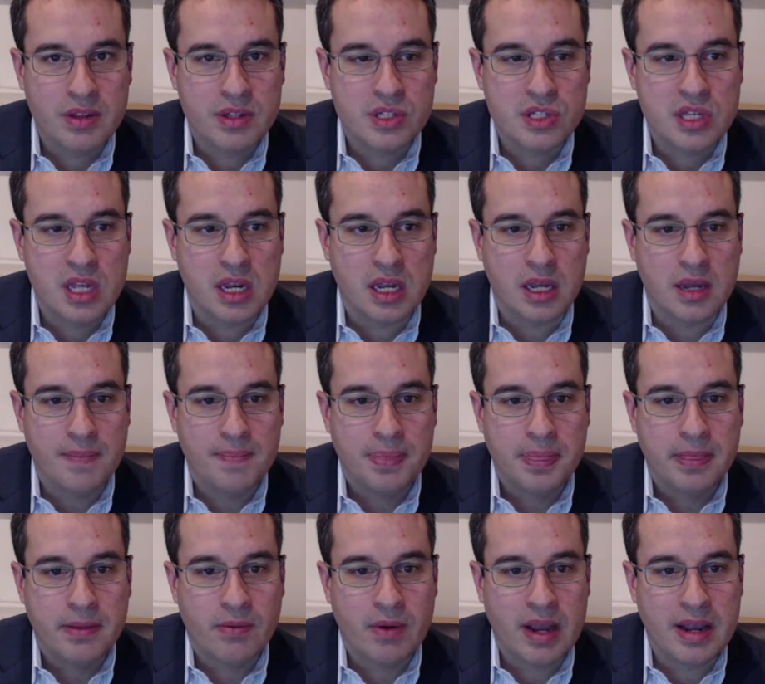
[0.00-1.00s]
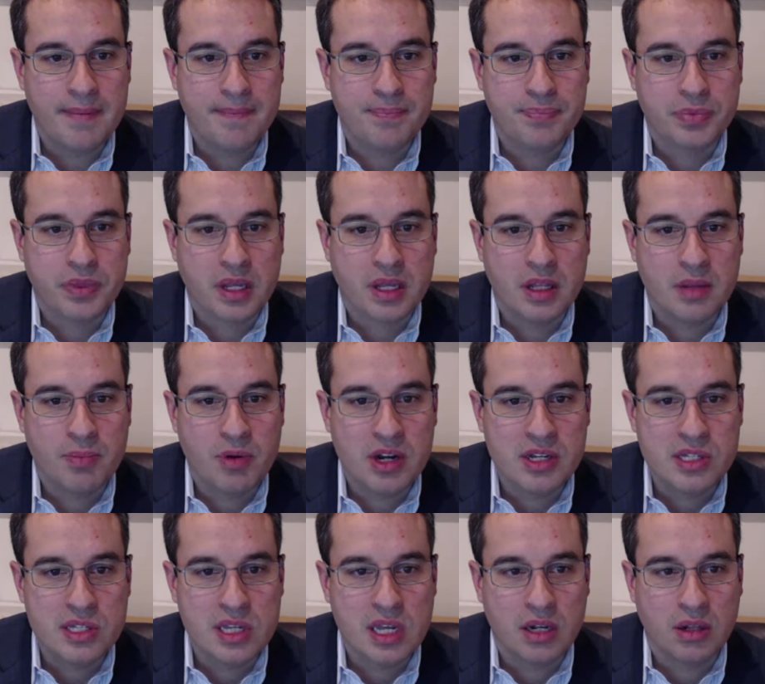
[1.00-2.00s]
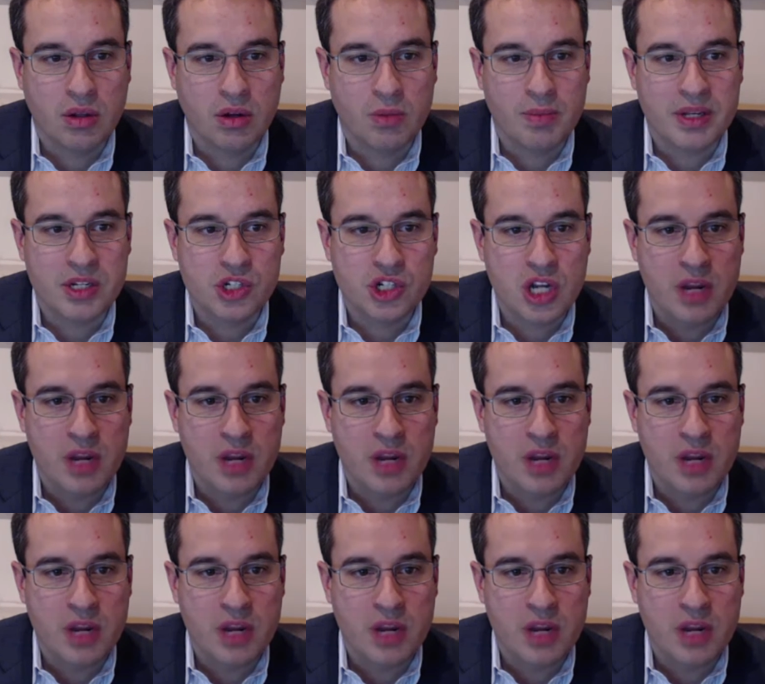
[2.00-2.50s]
out of the city, right, the prices get a little bit